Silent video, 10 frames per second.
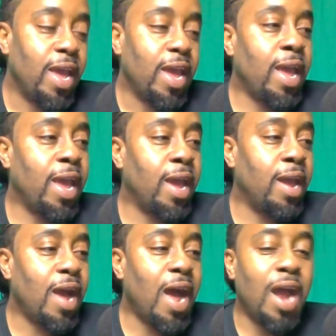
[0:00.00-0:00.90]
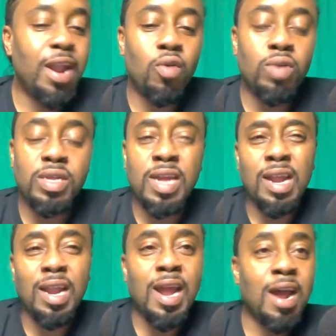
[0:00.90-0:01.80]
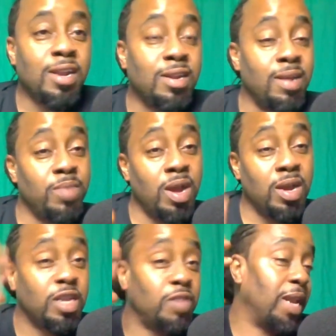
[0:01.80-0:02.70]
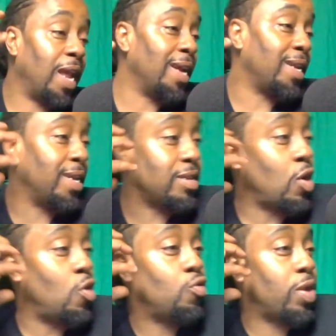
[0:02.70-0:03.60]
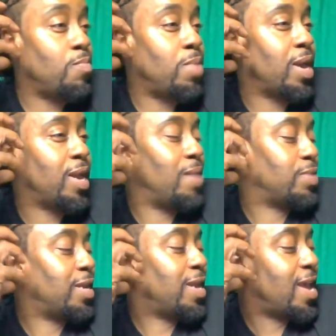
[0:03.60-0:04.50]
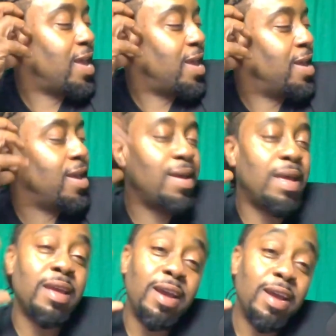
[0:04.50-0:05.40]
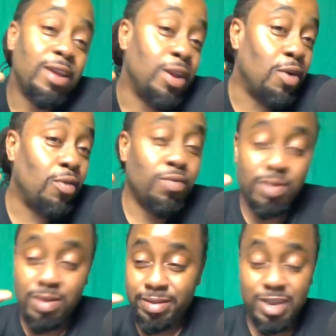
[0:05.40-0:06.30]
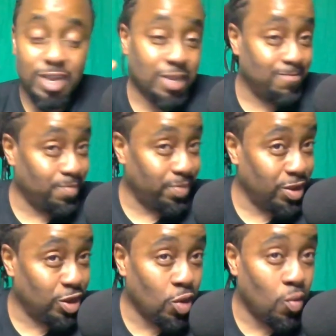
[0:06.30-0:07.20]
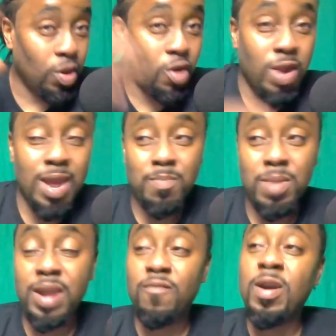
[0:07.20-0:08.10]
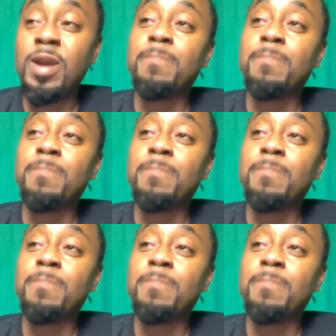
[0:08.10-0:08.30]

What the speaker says: And I noticed that a lot of them youngers be like this, holding the money up to their ear, you know, just showing all their money, right?